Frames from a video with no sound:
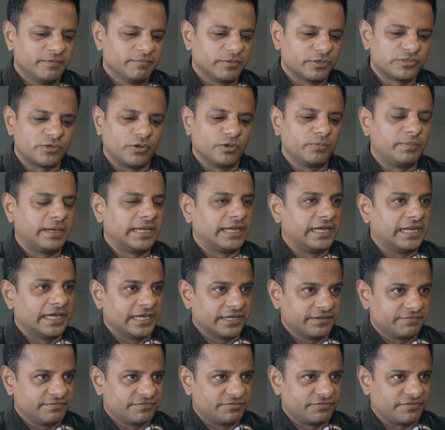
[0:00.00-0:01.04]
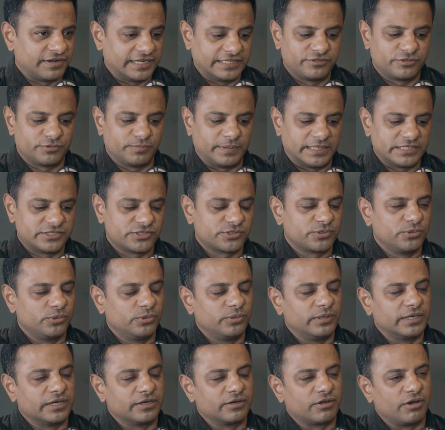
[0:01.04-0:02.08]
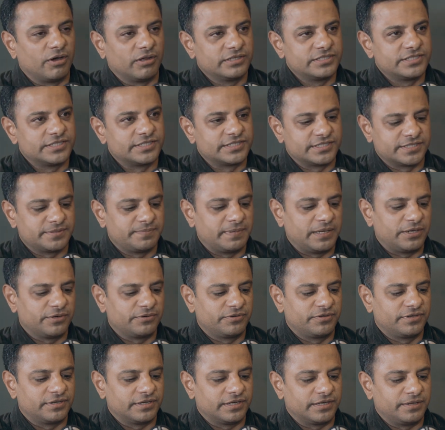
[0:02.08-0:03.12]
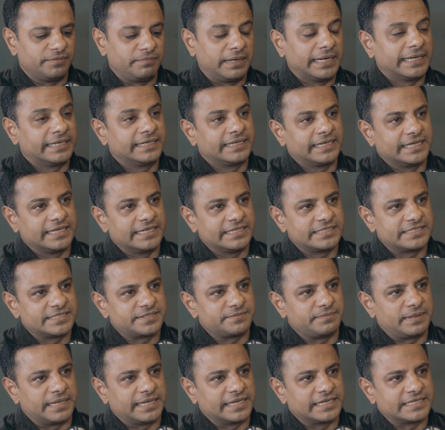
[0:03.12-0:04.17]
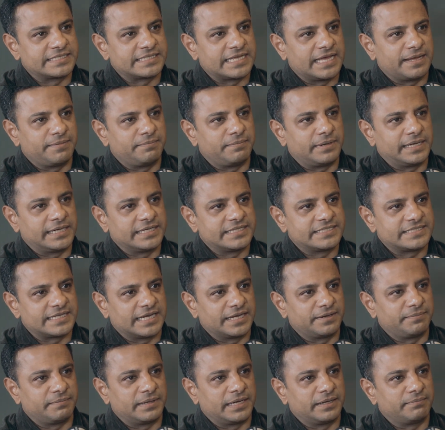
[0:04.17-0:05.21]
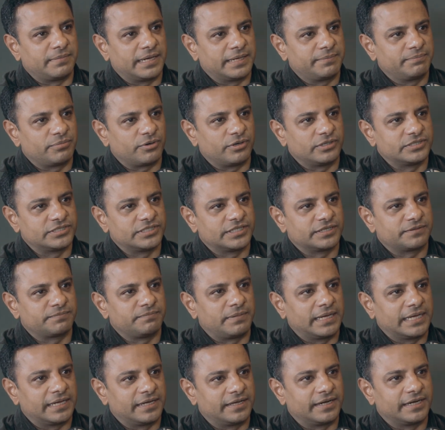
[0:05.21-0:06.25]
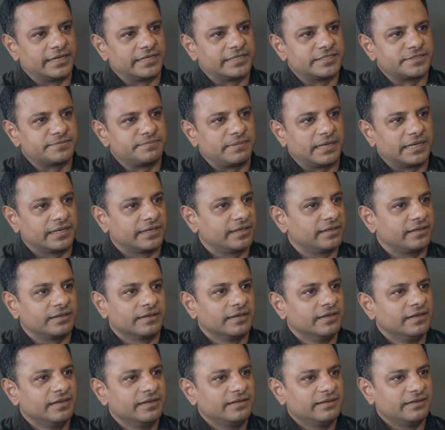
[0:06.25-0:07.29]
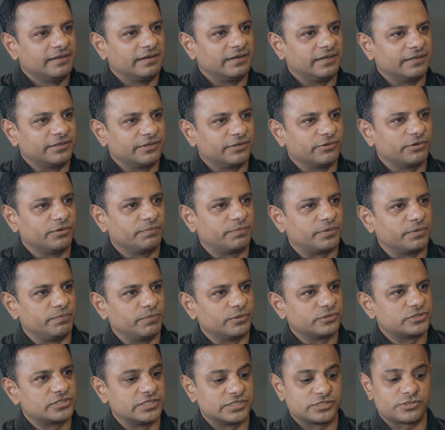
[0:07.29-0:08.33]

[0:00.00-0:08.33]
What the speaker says: Because all my life, right through my school and college, it is about my test, my exam, my assignment, my project, my grades, my promotion.